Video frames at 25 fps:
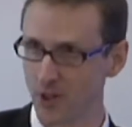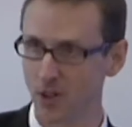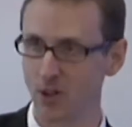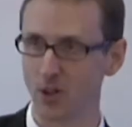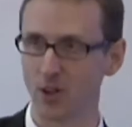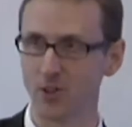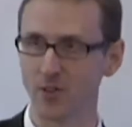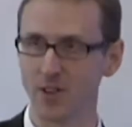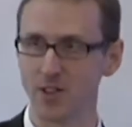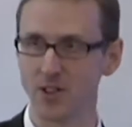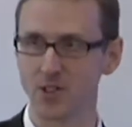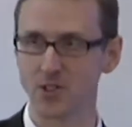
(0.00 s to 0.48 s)

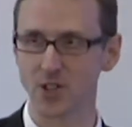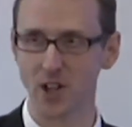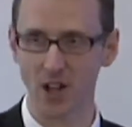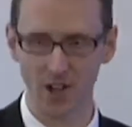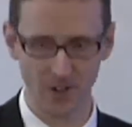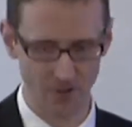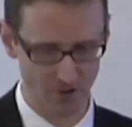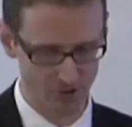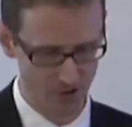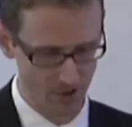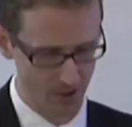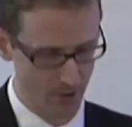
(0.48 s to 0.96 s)
of each
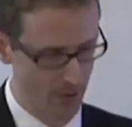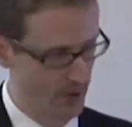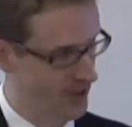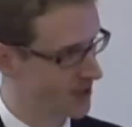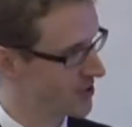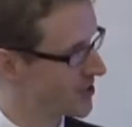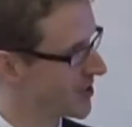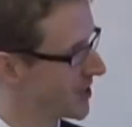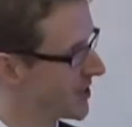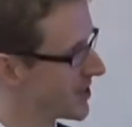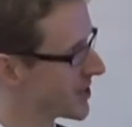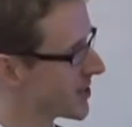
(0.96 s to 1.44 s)
country
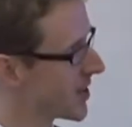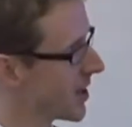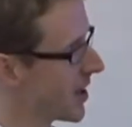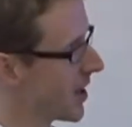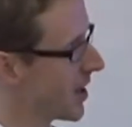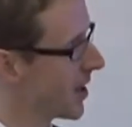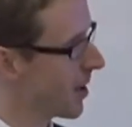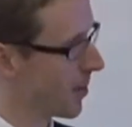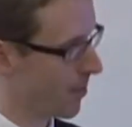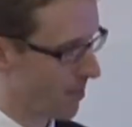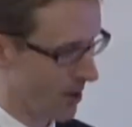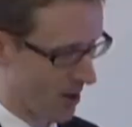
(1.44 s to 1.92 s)
which is
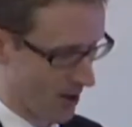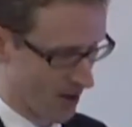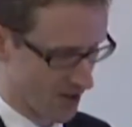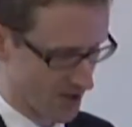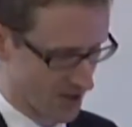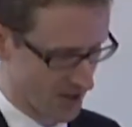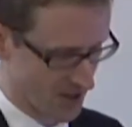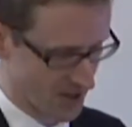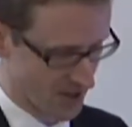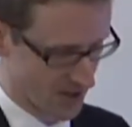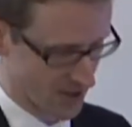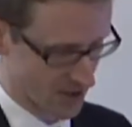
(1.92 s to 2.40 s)
a
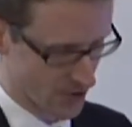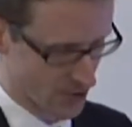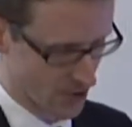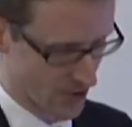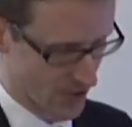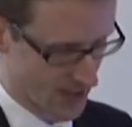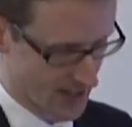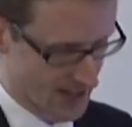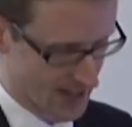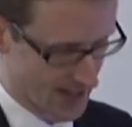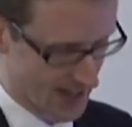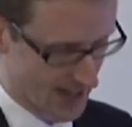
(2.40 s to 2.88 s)
party to the
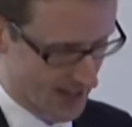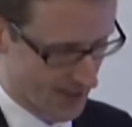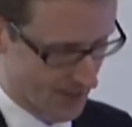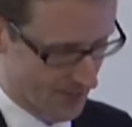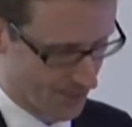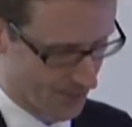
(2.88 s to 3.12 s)
treaty.